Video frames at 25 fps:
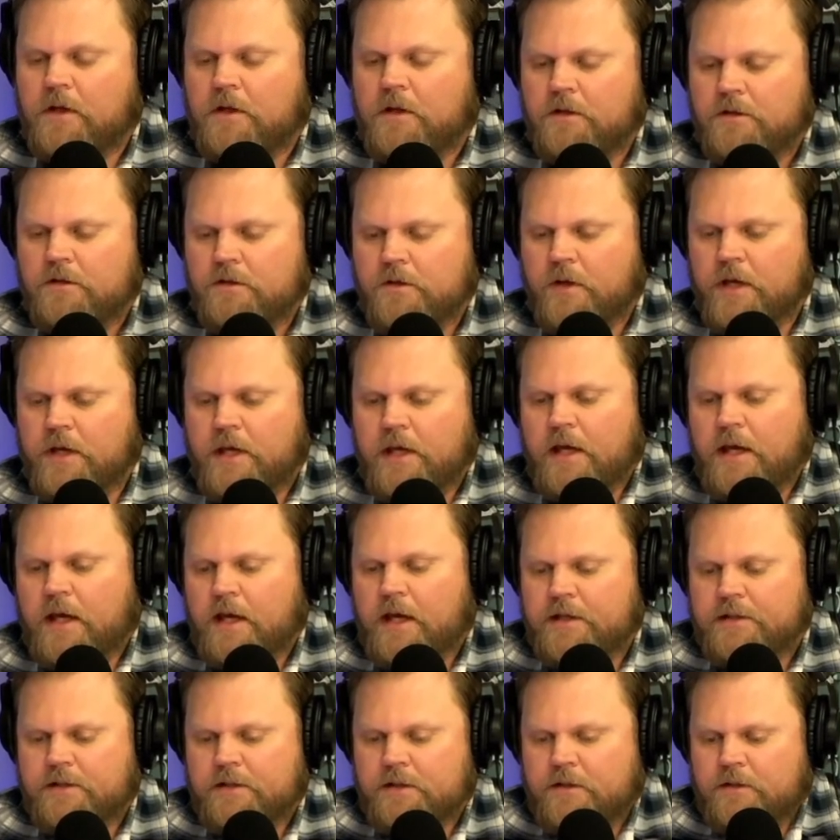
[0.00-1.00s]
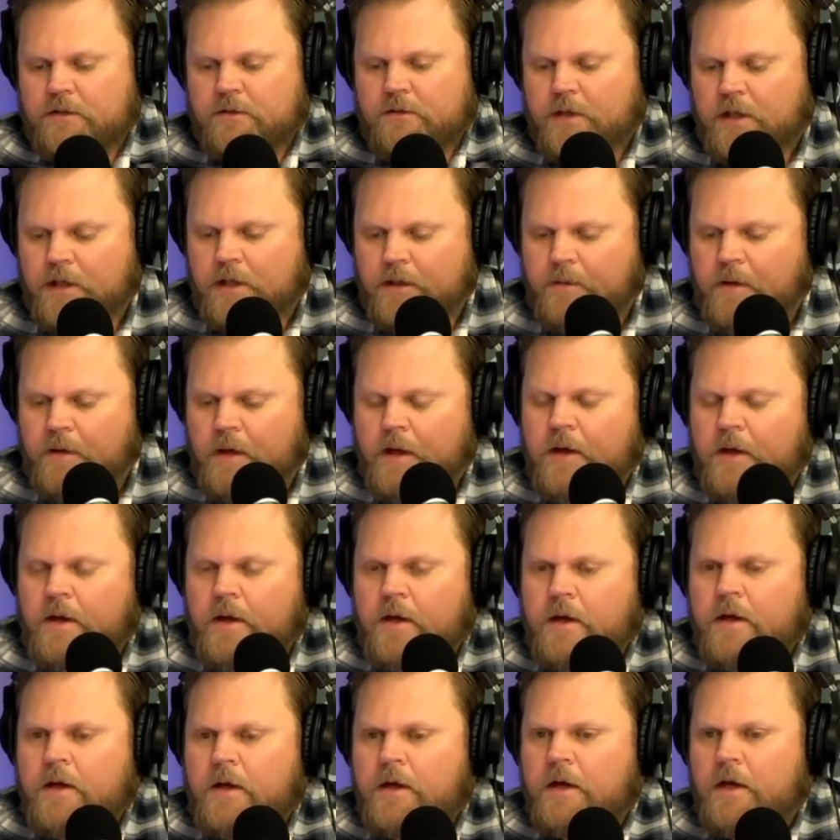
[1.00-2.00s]
So he has to. Uh,
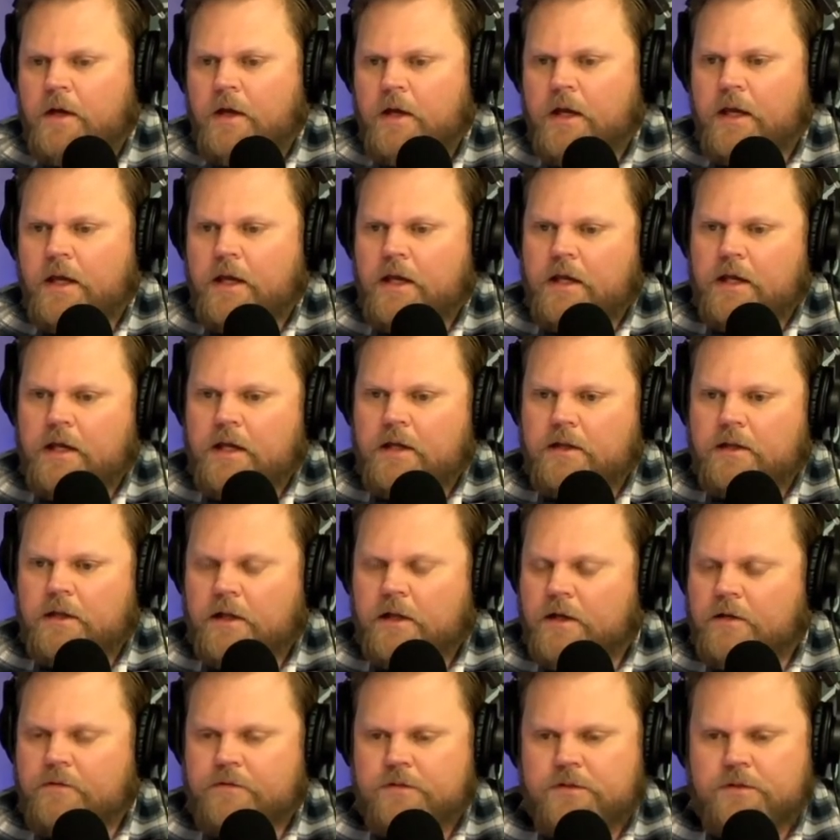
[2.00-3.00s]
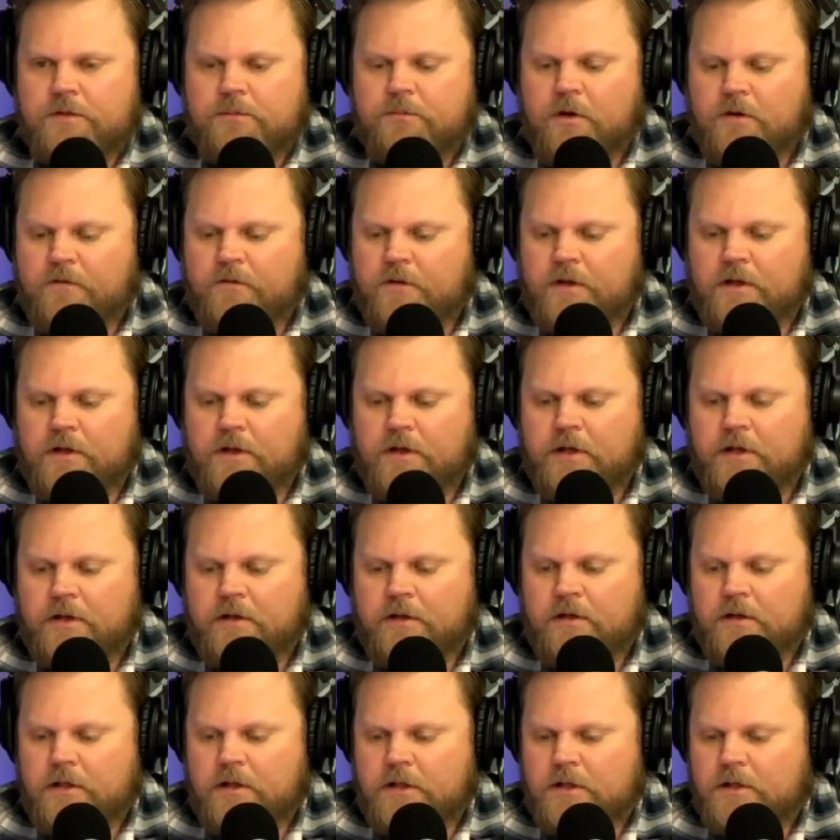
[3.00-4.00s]
he lives perfectly
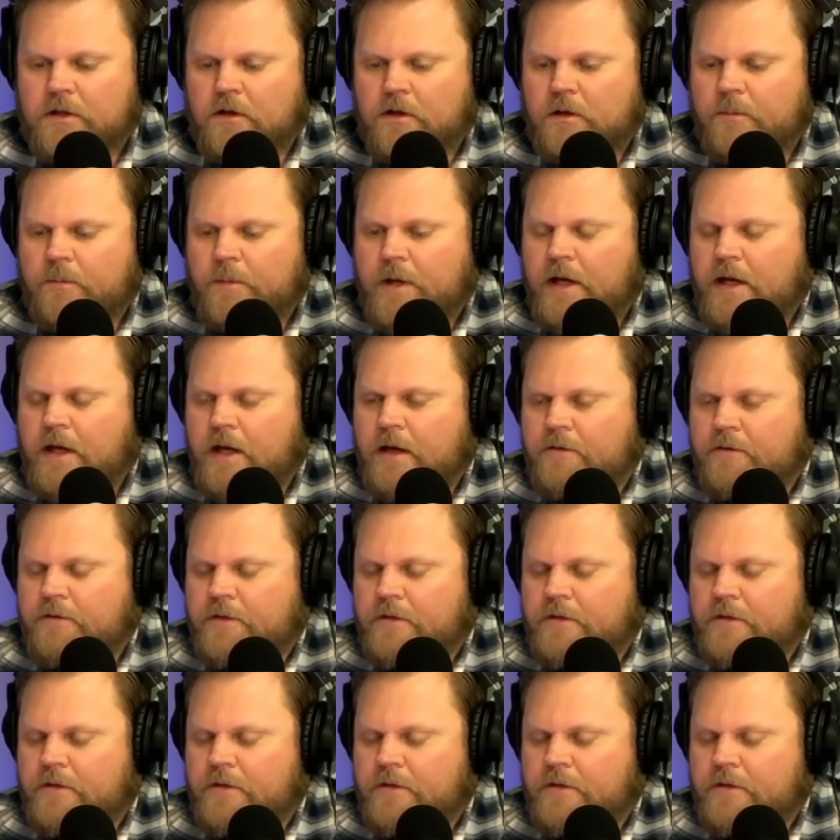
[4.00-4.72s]
on our behalf,